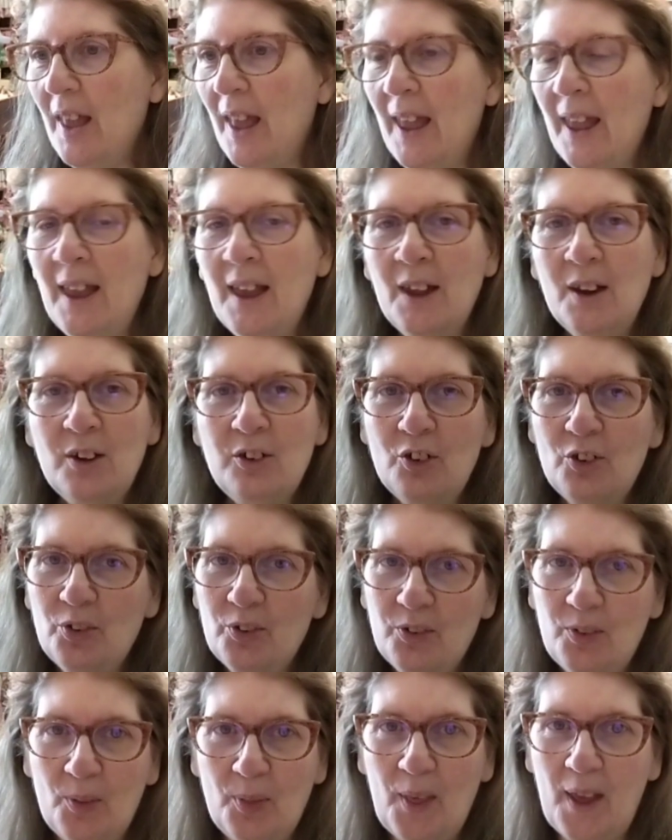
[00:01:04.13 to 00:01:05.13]
and
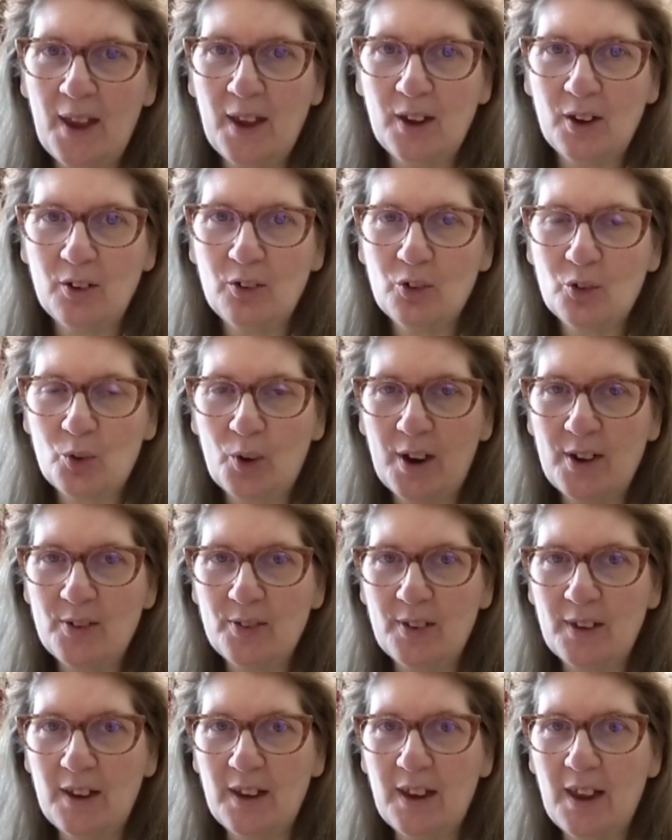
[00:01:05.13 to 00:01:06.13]
just thank
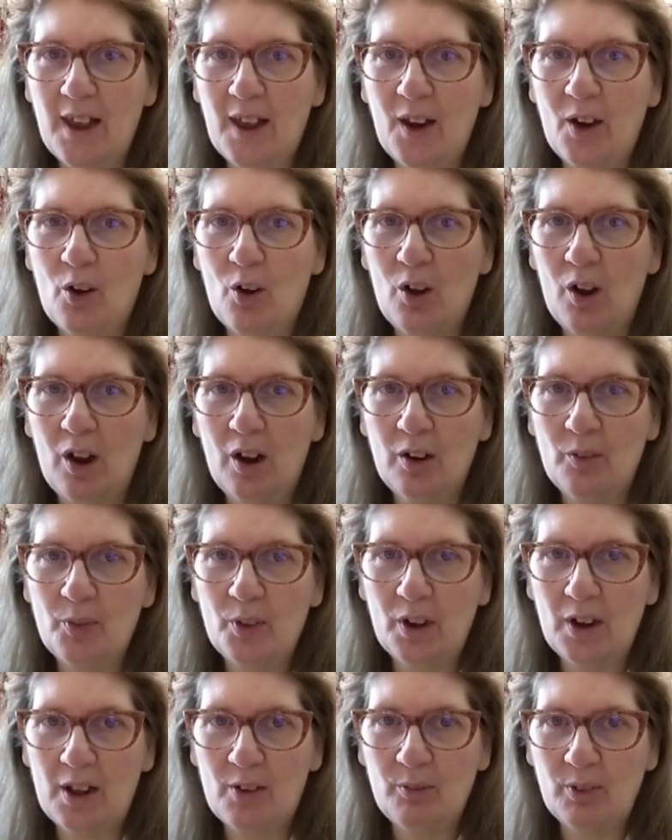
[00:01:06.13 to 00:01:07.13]
Tracy and all of
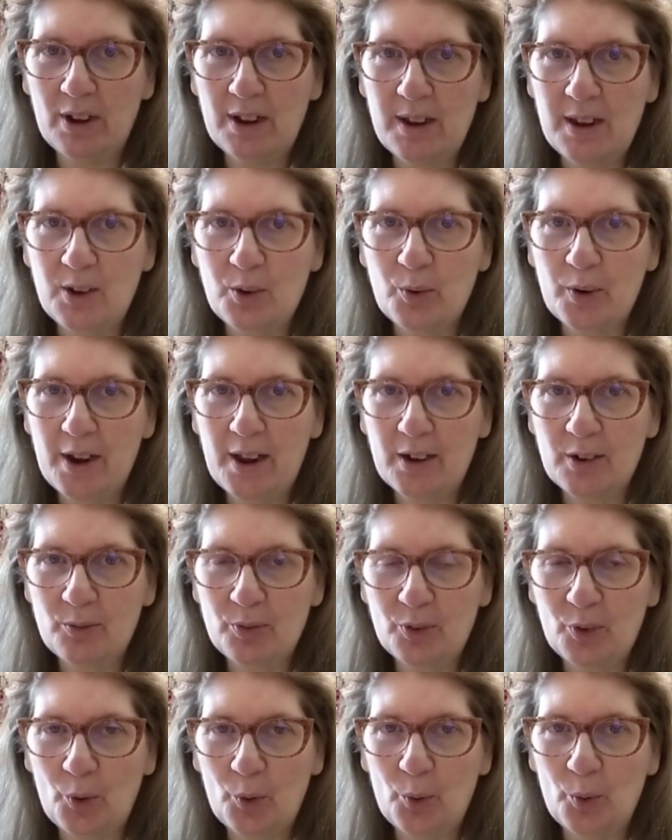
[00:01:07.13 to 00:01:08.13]
the lovely
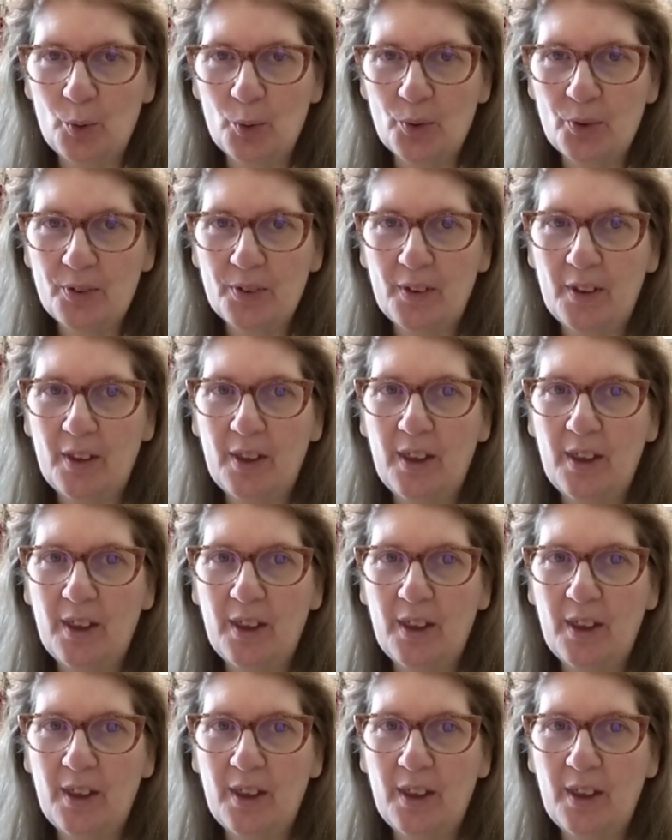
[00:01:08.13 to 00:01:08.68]
creative souls